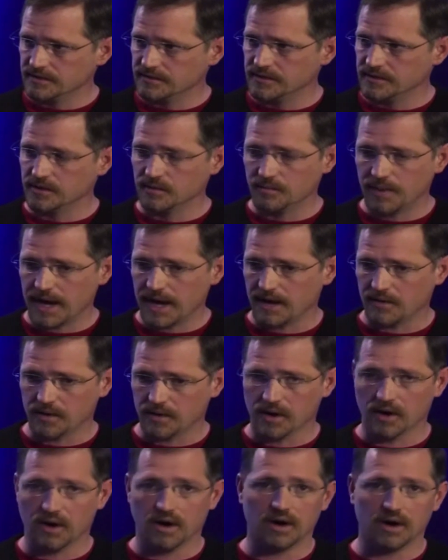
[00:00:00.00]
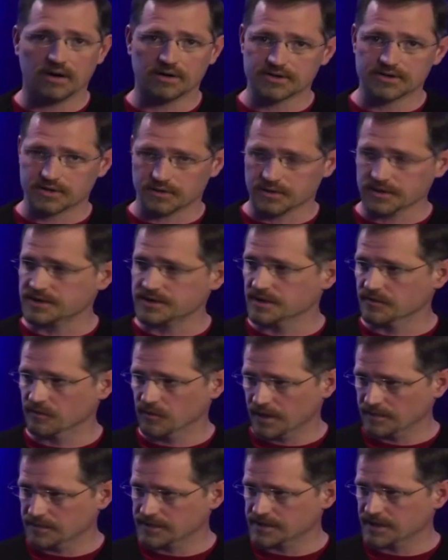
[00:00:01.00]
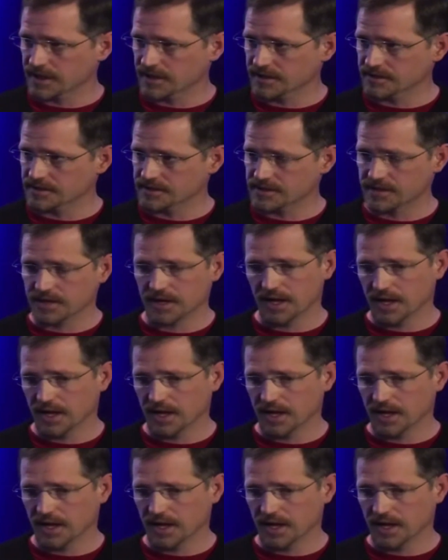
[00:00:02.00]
to power all sorts of websites